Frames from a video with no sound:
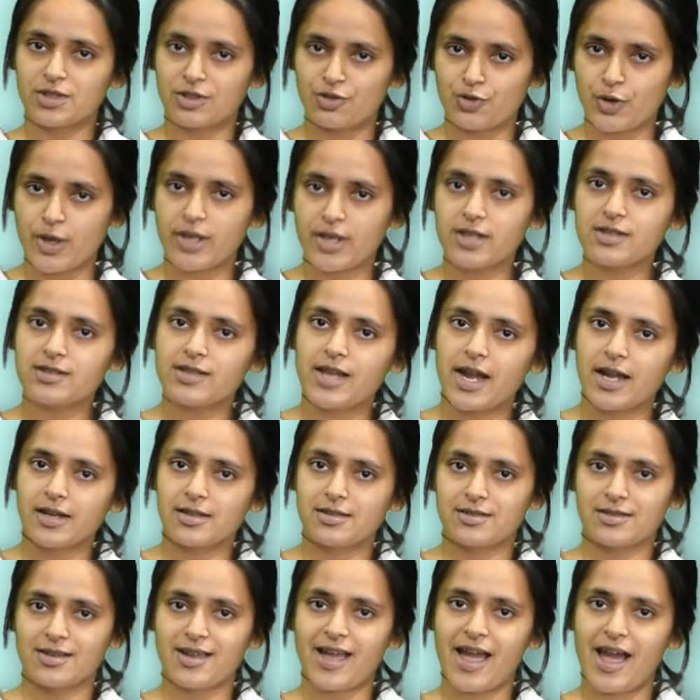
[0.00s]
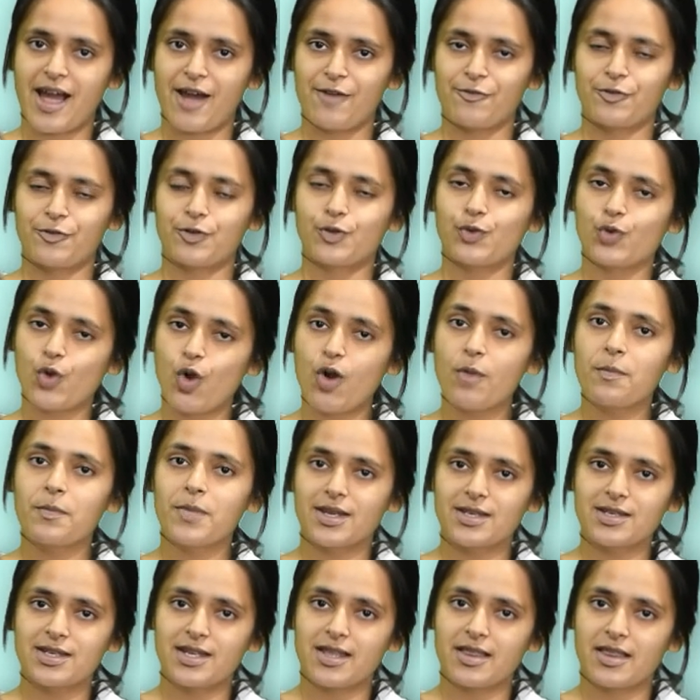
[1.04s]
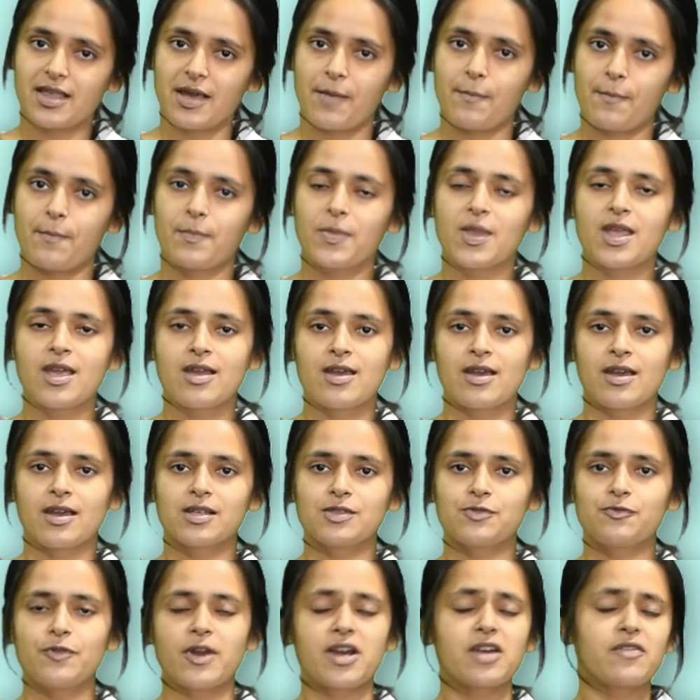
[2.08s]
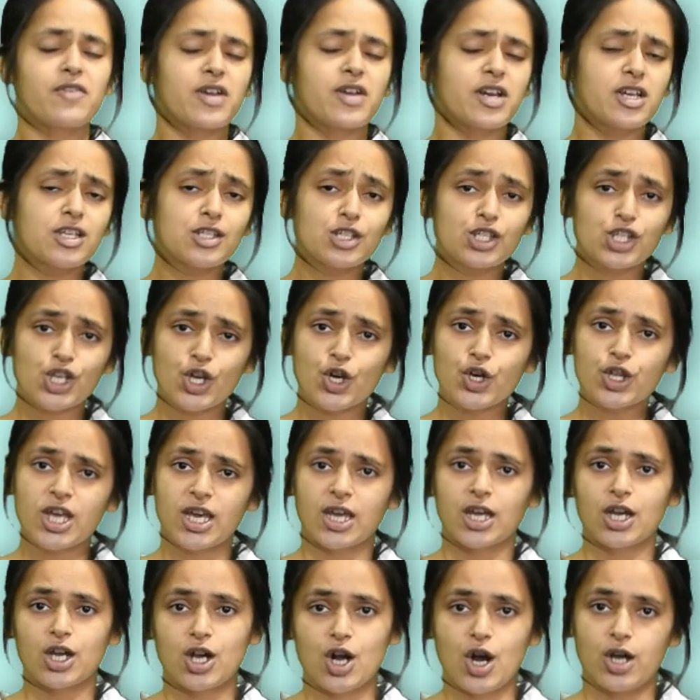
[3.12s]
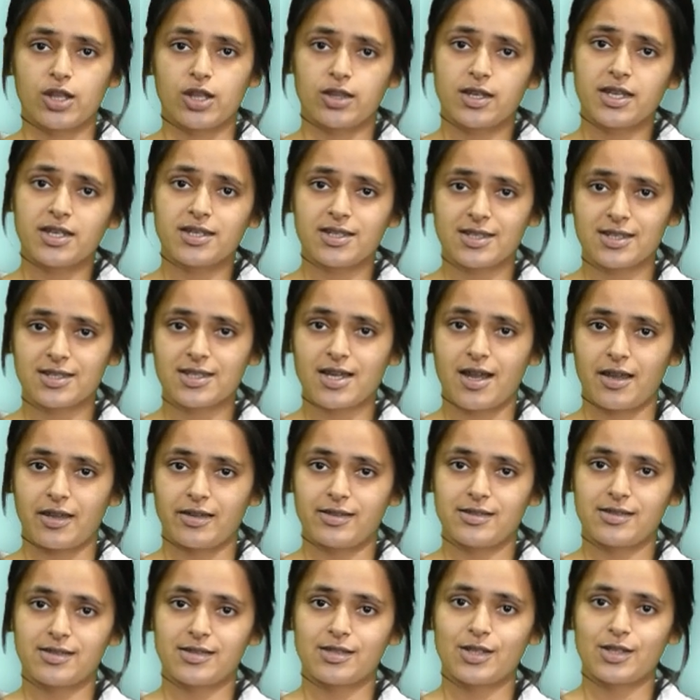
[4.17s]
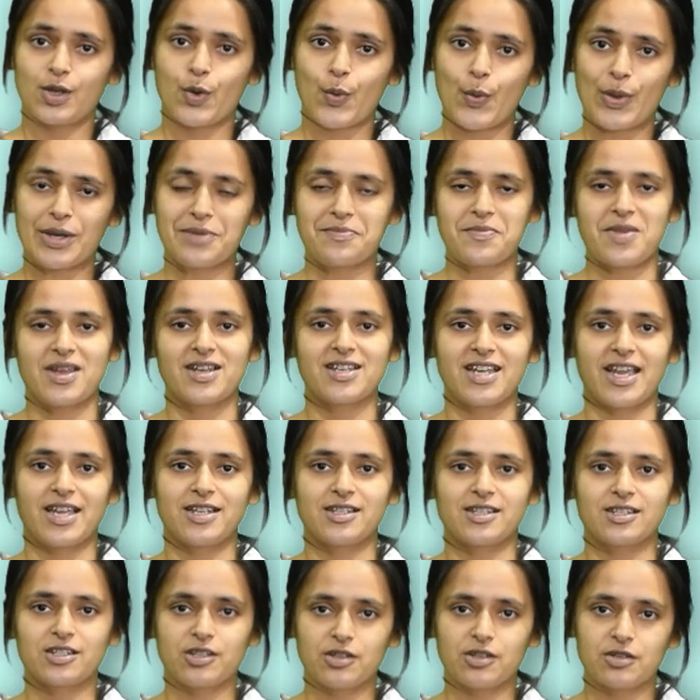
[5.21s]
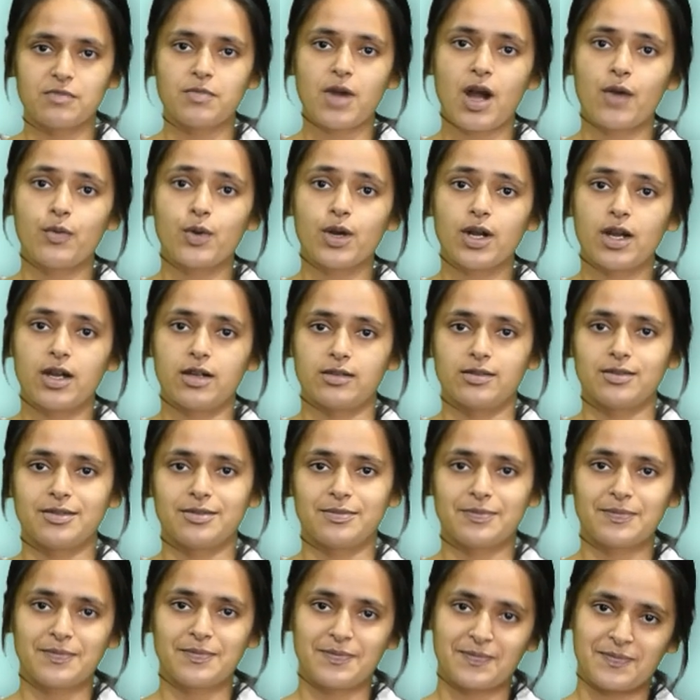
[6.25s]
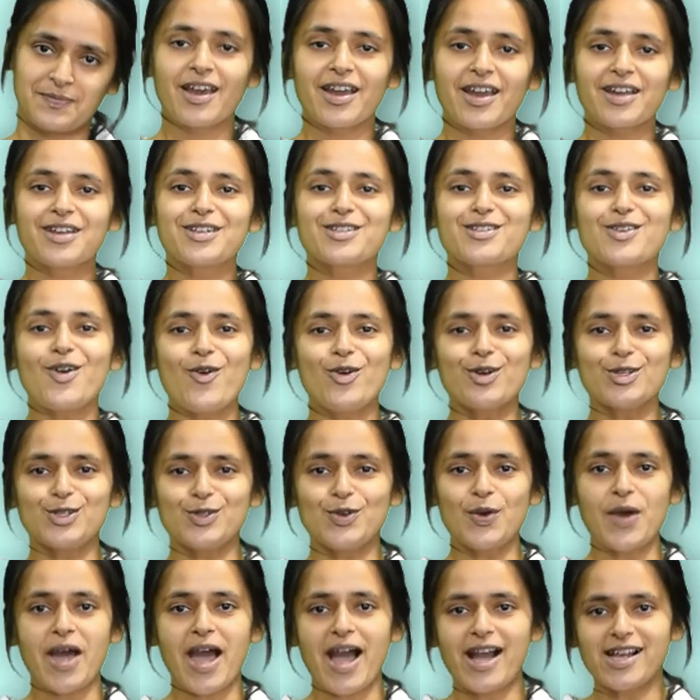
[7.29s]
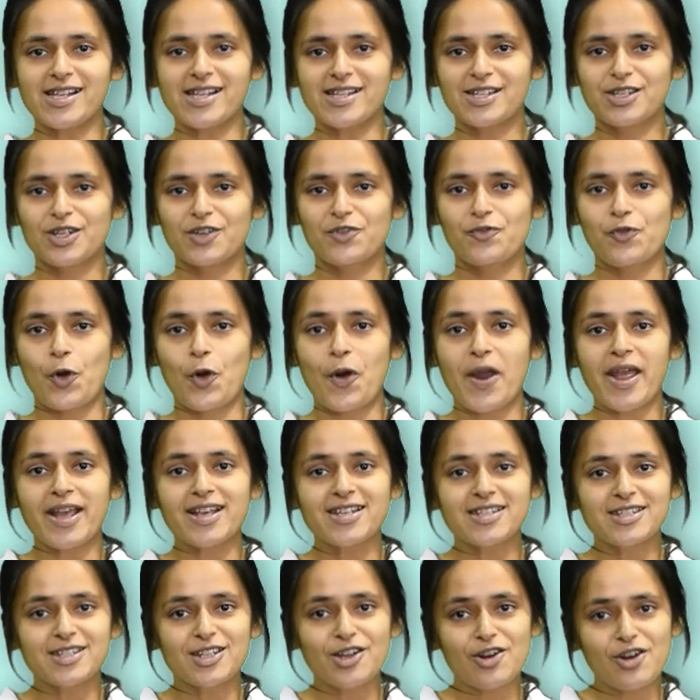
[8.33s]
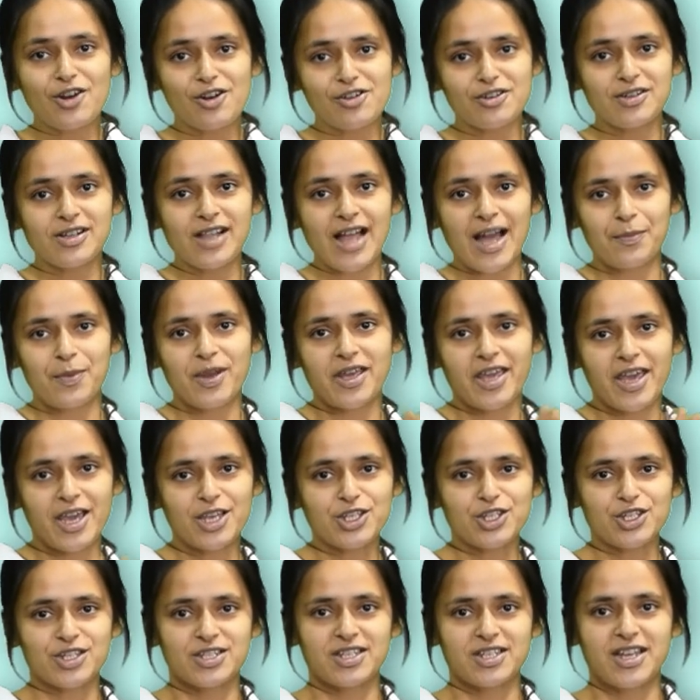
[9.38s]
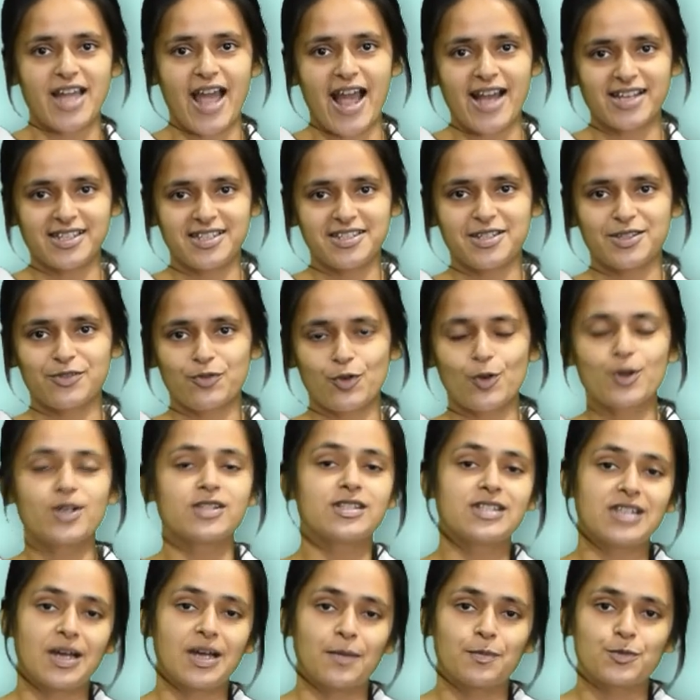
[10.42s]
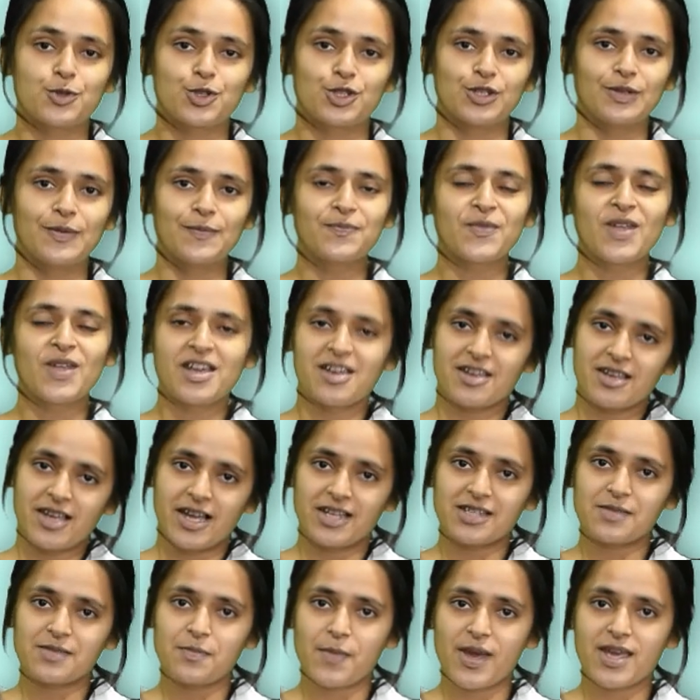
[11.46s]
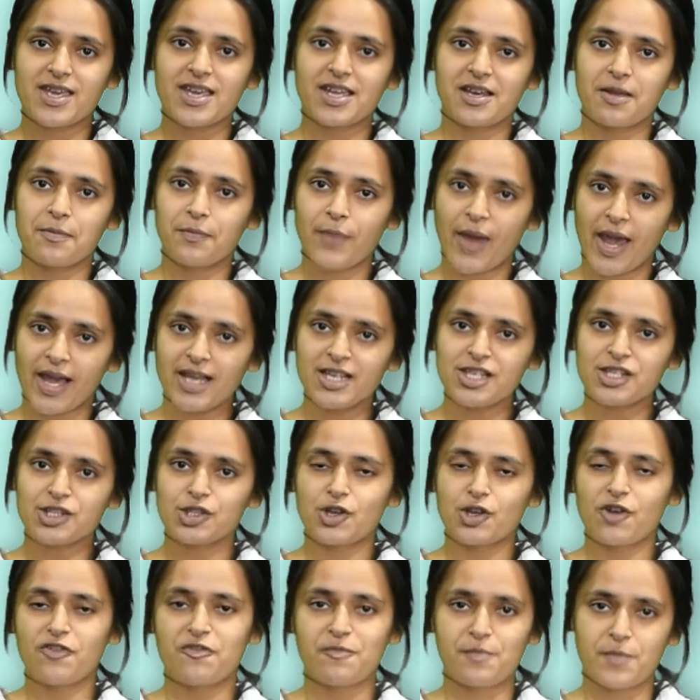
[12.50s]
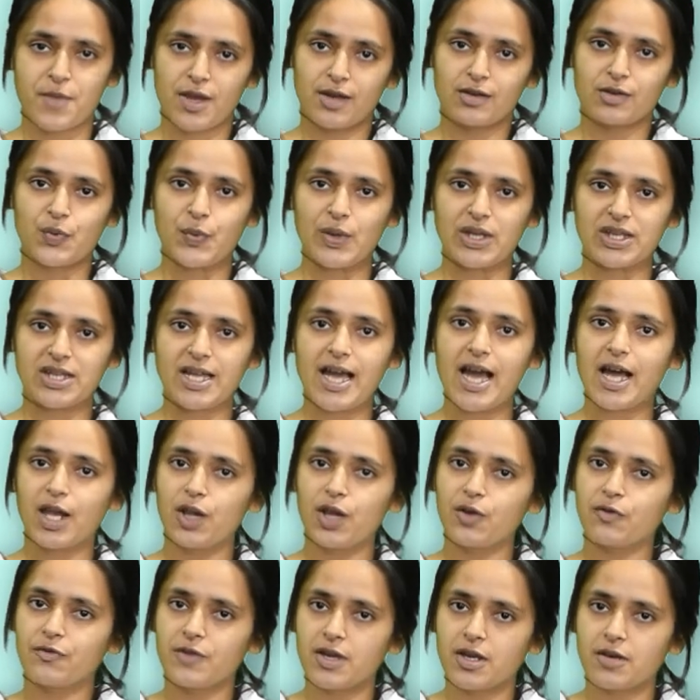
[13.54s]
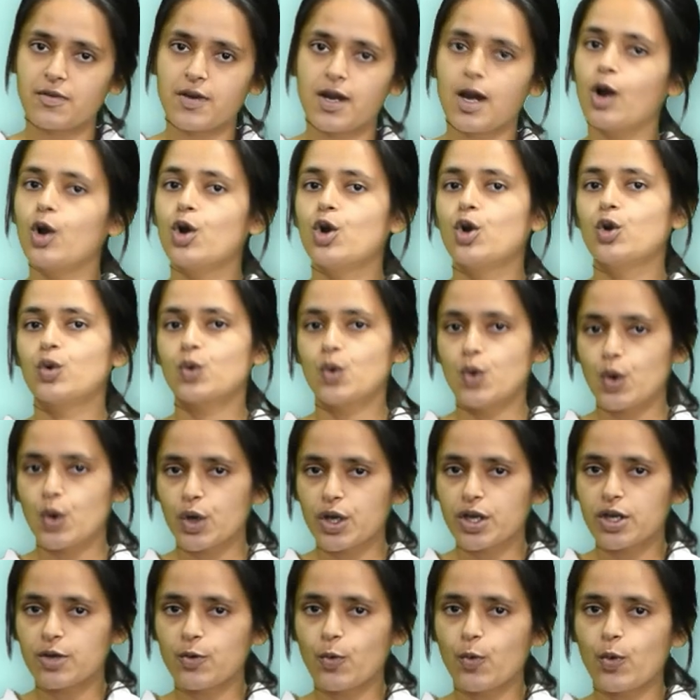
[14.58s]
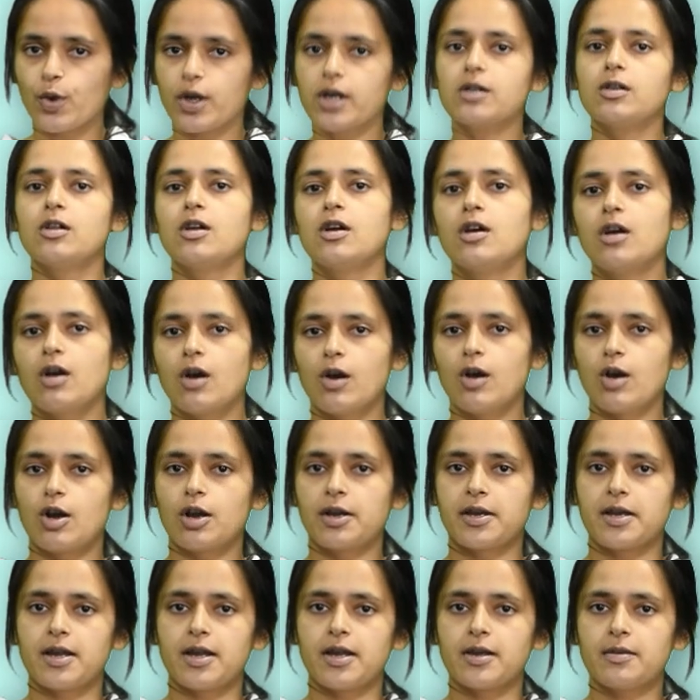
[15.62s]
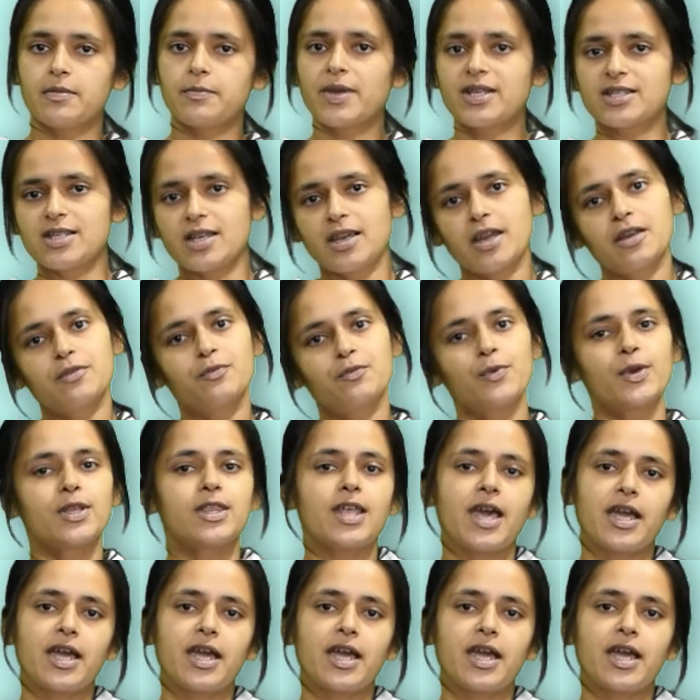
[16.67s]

drinks that have raw mint in them is very very soothing on the intestines so it maintains good bowel health. It is also as good for external application as it is for consumption. Yes, making a paste of mint with aloe vera, coconut oil or mixing it with